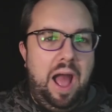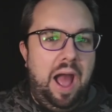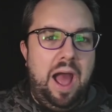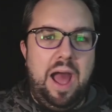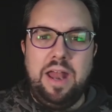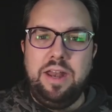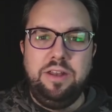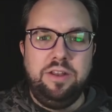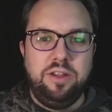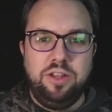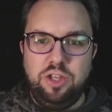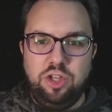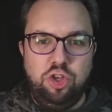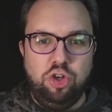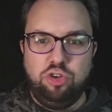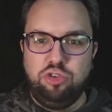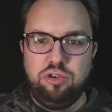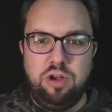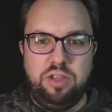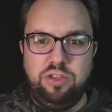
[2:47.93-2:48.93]
And
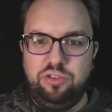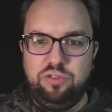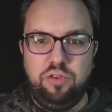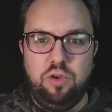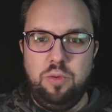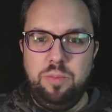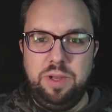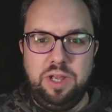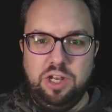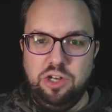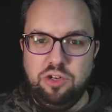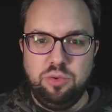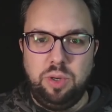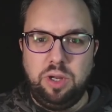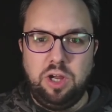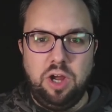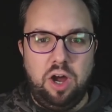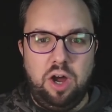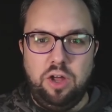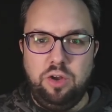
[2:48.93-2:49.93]
you're transforming into a
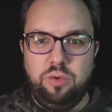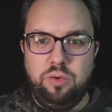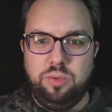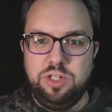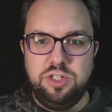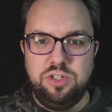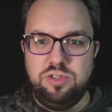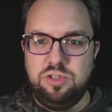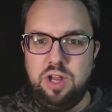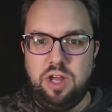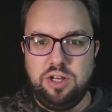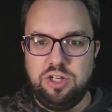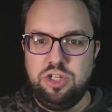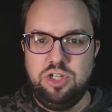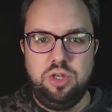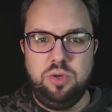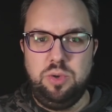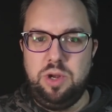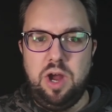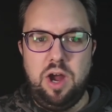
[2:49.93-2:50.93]
card which is like
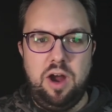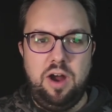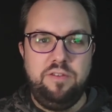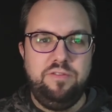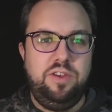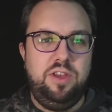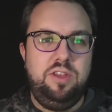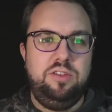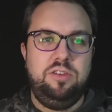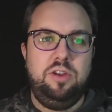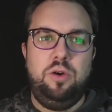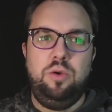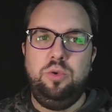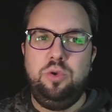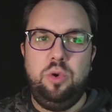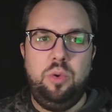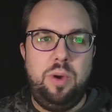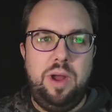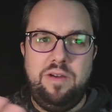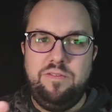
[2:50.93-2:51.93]
2.5 years old
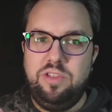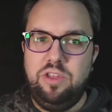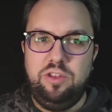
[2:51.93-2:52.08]
or whatever,